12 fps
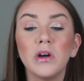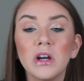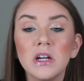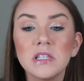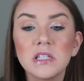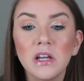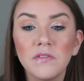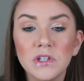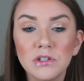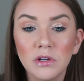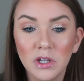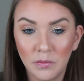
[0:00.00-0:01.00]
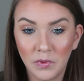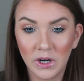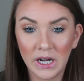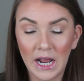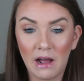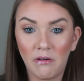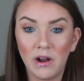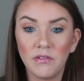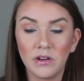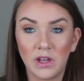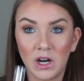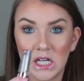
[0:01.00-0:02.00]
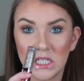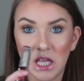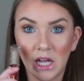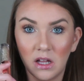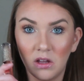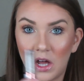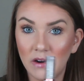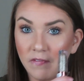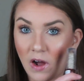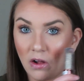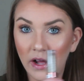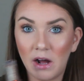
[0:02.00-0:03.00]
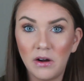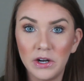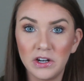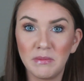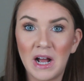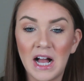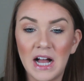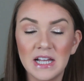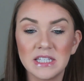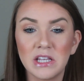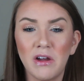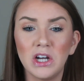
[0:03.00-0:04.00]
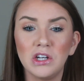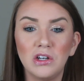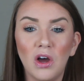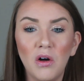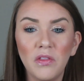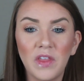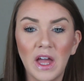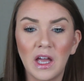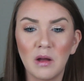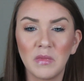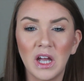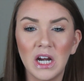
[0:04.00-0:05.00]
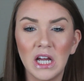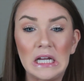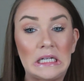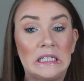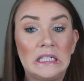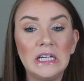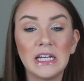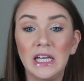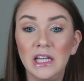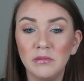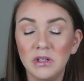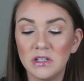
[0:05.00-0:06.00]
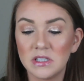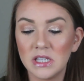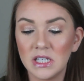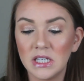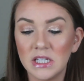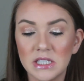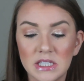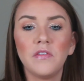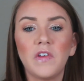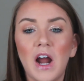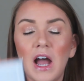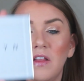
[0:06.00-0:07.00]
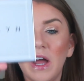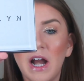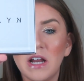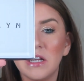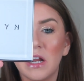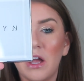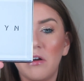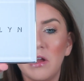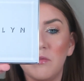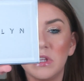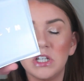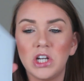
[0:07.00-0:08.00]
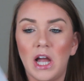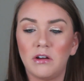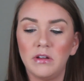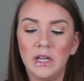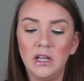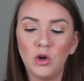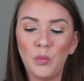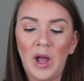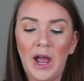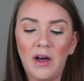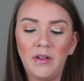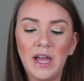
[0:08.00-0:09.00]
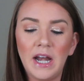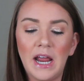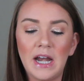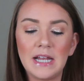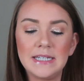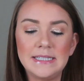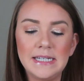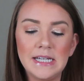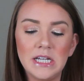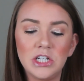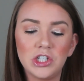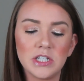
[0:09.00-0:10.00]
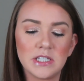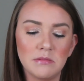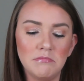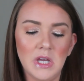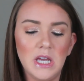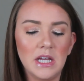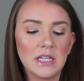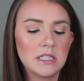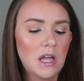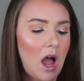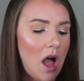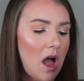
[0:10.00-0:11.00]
glitter and stuff is really pretty. However, there is like a lot of fallout under my eyes, so I don't think I'm gonna keep using this. For highlight, I did go in with the Jaclyn Hill palette, and I did just mix